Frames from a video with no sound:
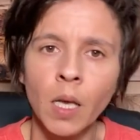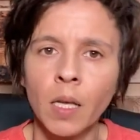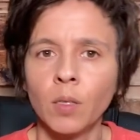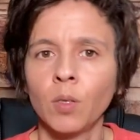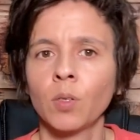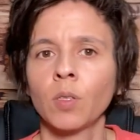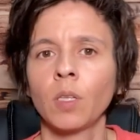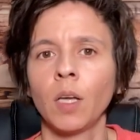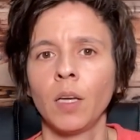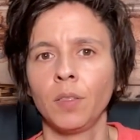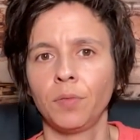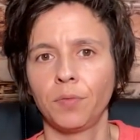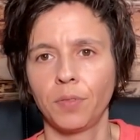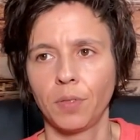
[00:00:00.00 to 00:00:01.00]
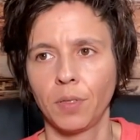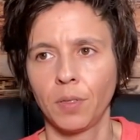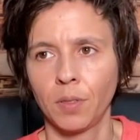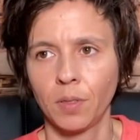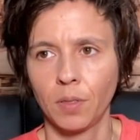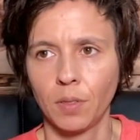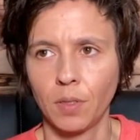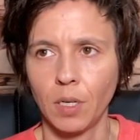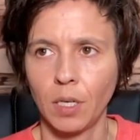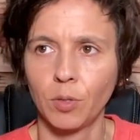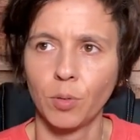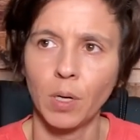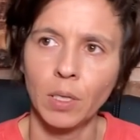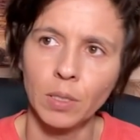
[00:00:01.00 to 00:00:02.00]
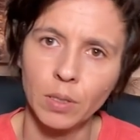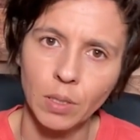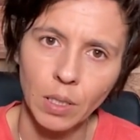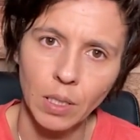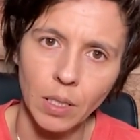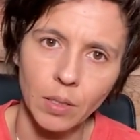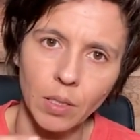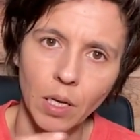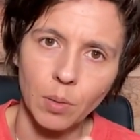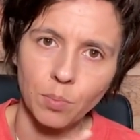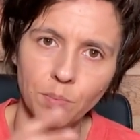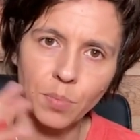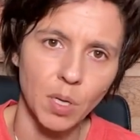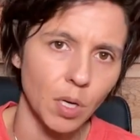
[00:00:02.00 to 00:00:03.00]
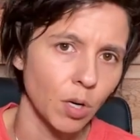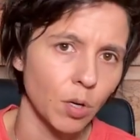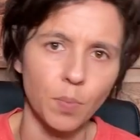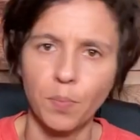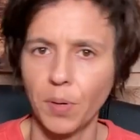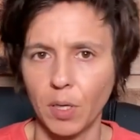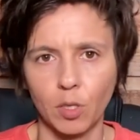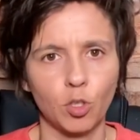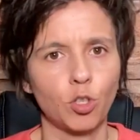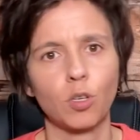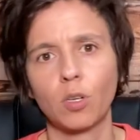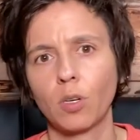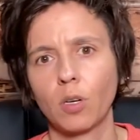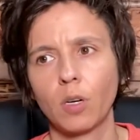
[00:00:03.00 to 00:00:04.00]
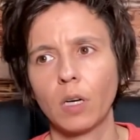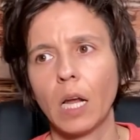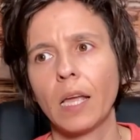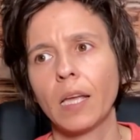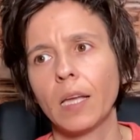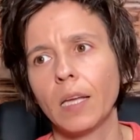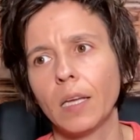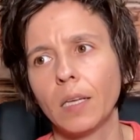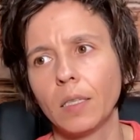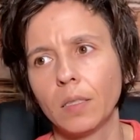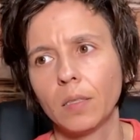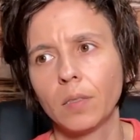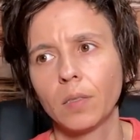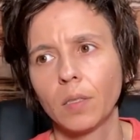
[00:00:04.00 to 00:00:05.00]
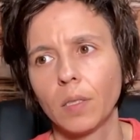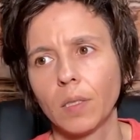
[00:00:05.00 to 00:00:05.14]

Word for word: at your life, all right, trying to get that bigger picture and